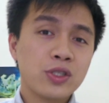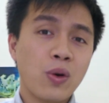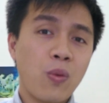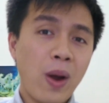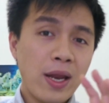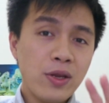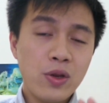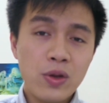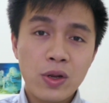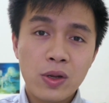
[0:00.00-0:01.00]
So
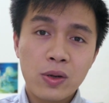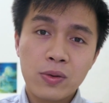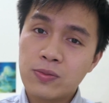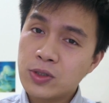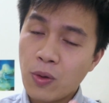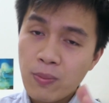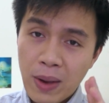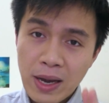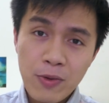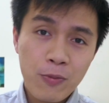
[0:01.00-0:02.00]

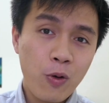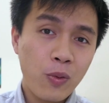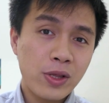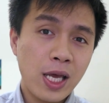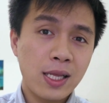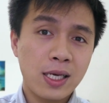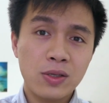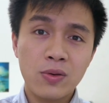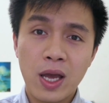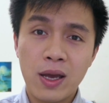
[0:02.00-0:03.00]
many people will think
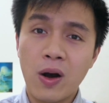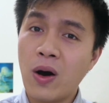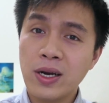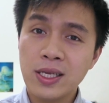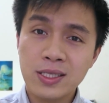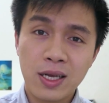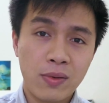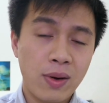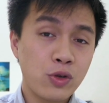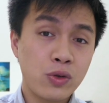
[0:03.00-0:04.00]
that okay, on
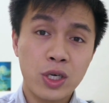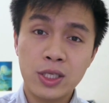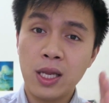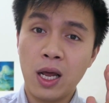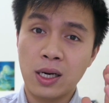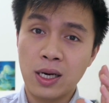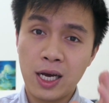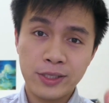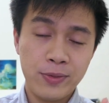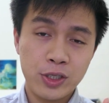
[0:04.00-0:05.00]
Instagram you just need a
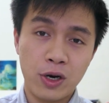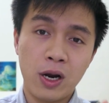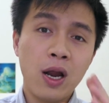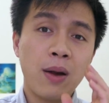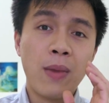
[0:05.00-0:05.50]
nice picture,